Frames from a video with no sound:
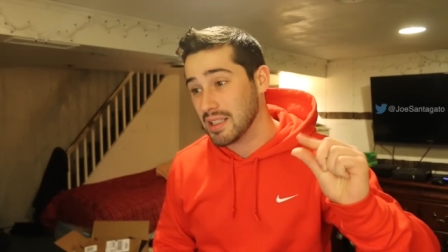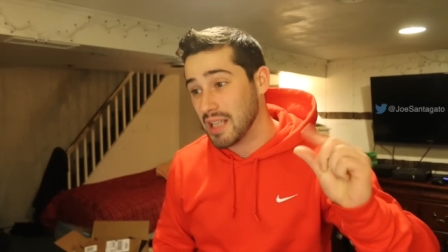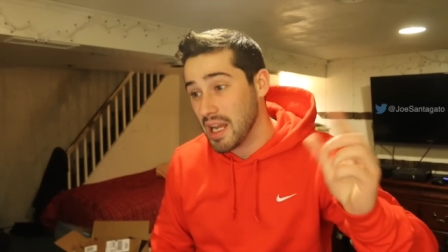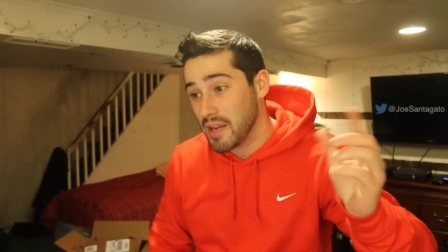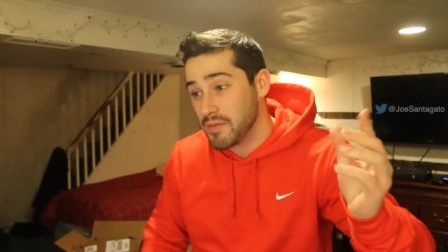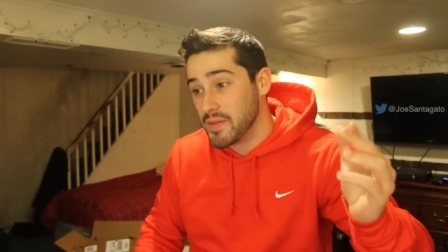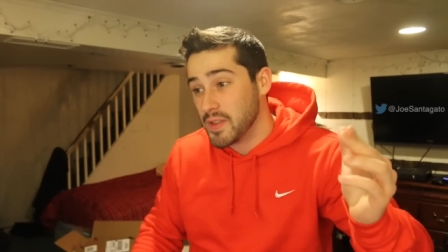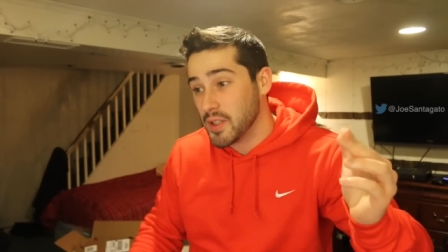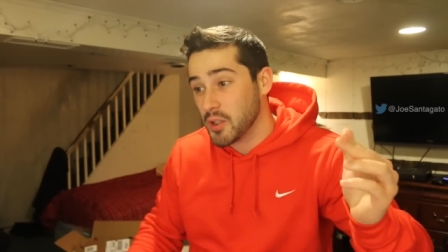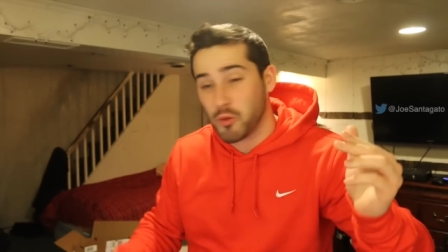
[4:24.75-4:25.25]

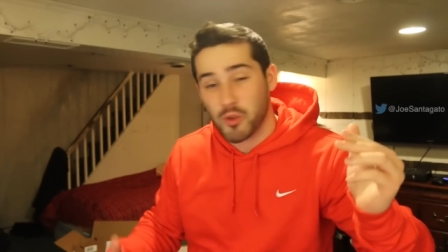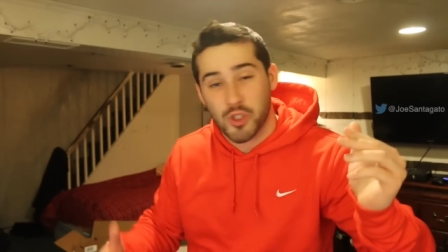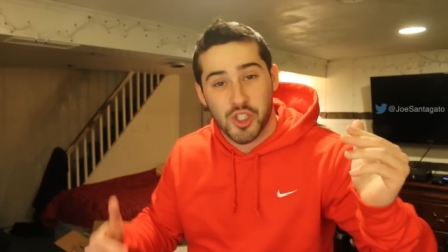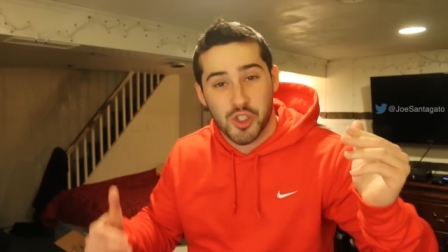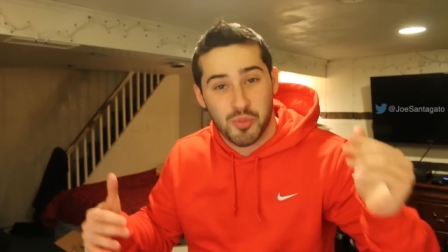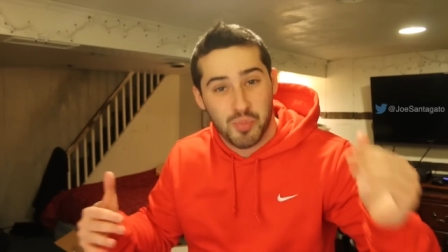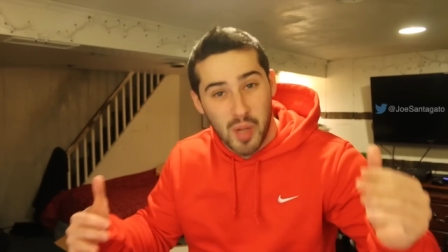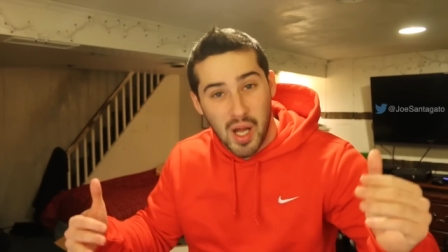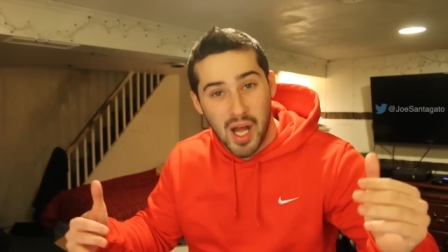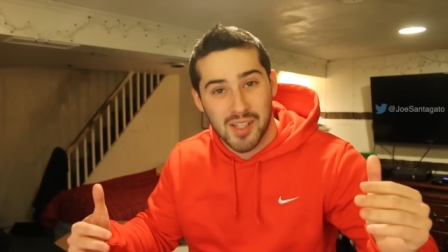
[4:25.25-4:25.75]
I feel
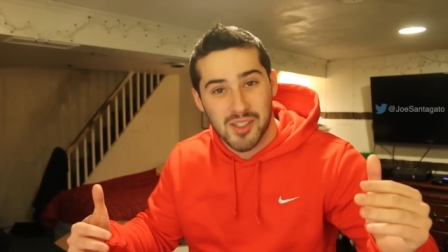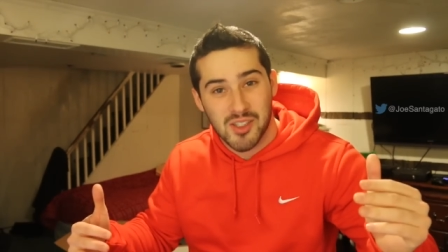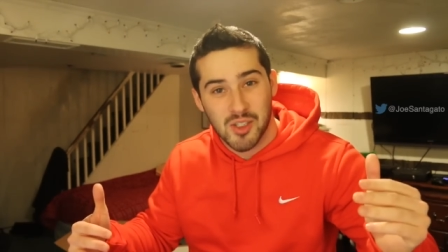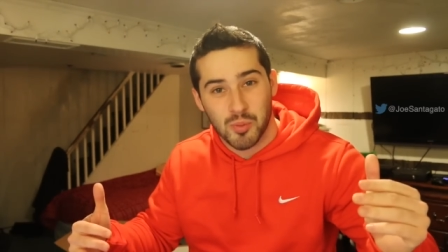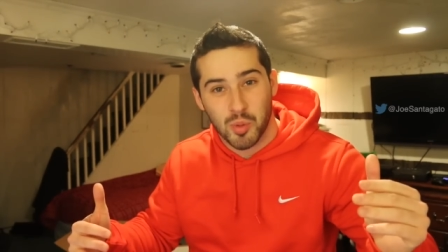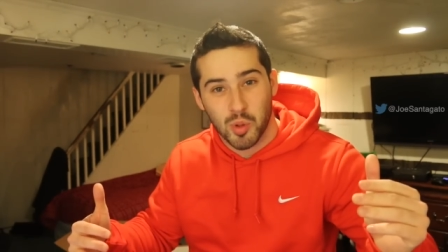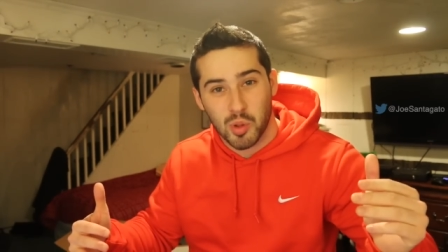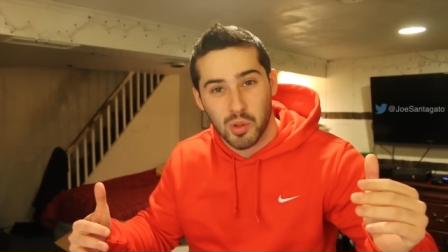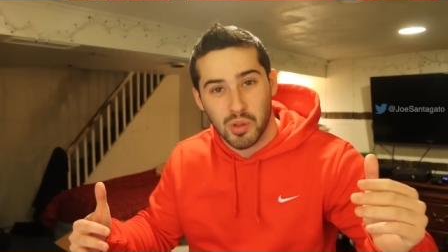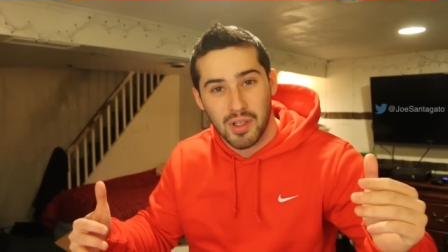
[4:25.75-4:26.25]

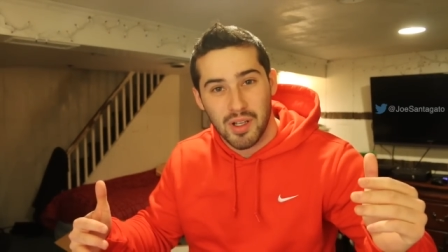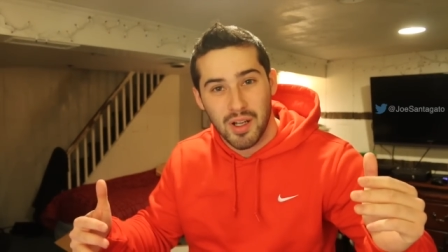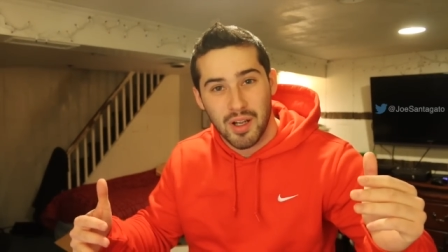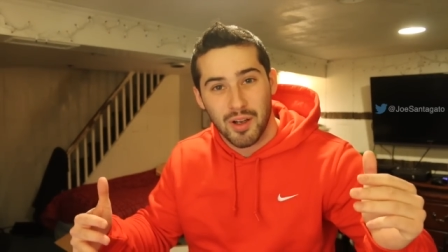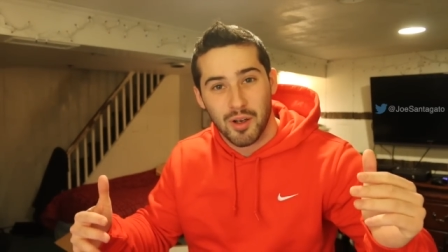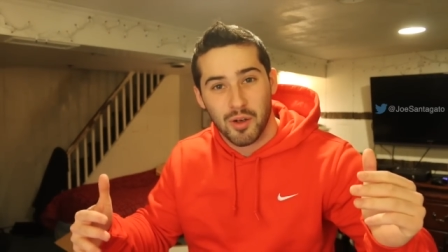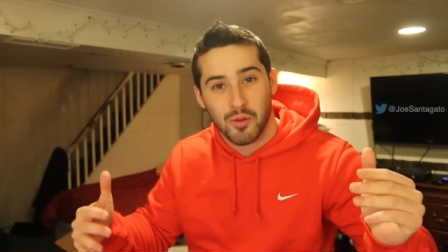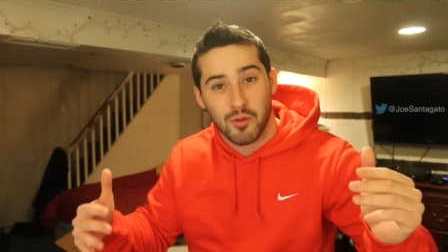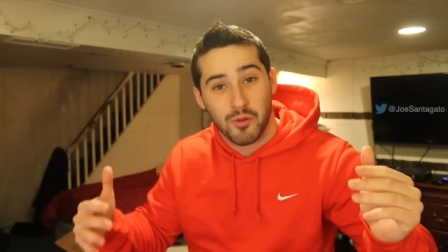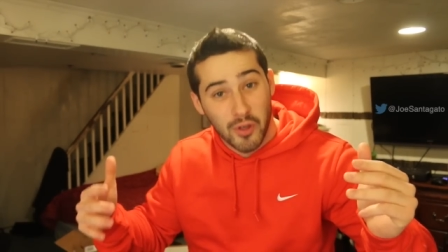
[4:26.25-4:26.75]
responsible
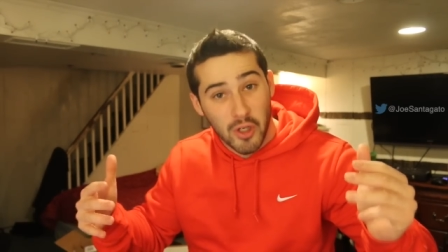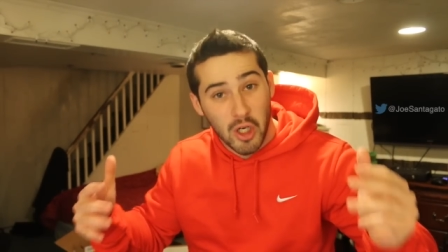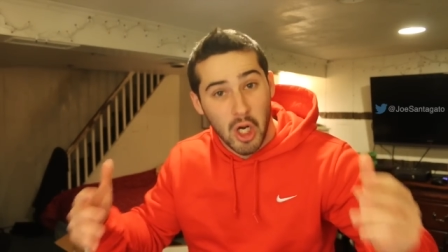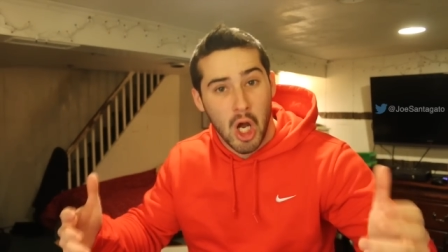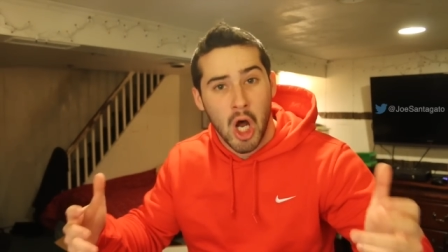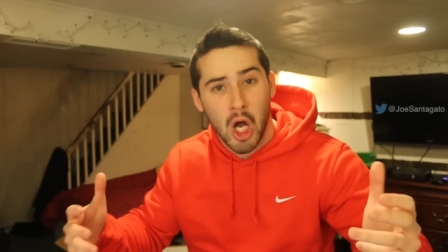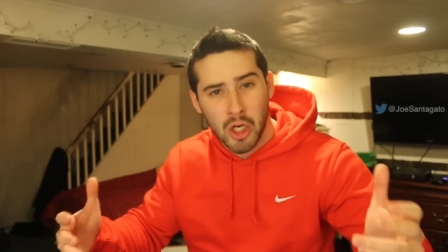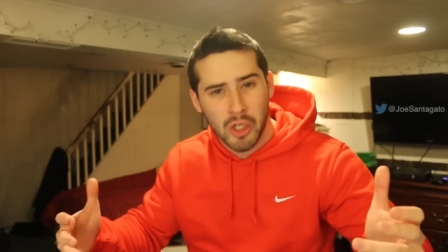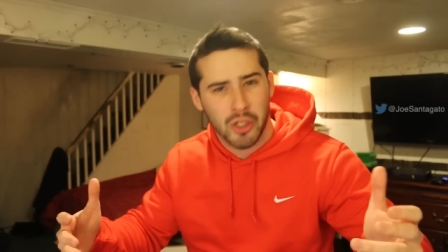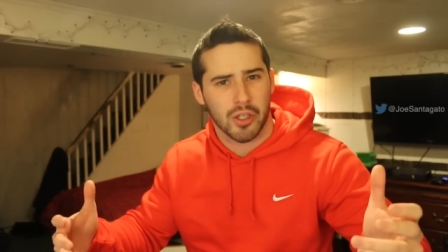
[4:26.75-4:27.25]
for
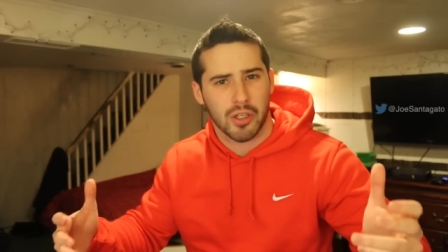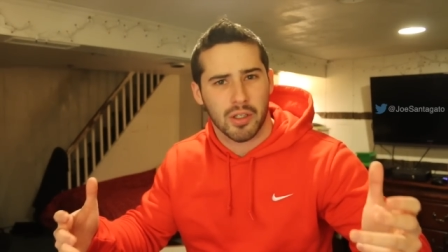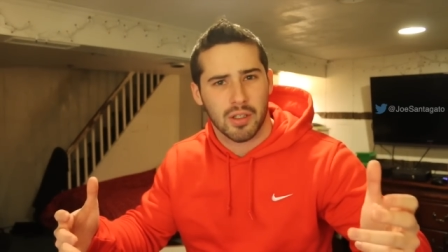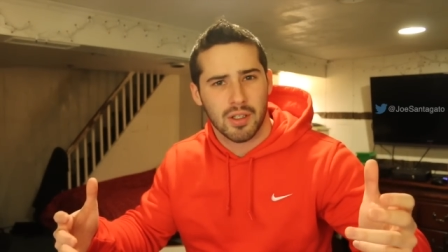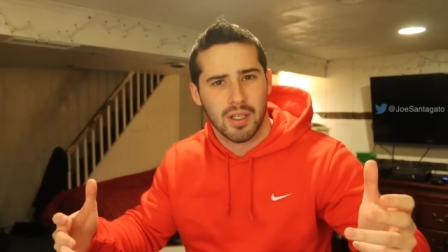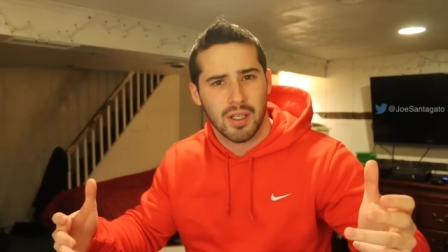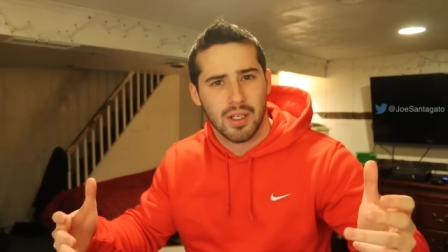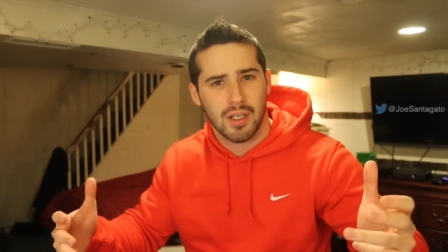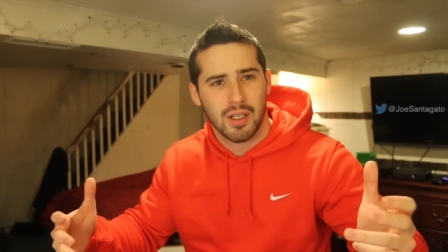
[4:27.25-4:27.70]
hunger.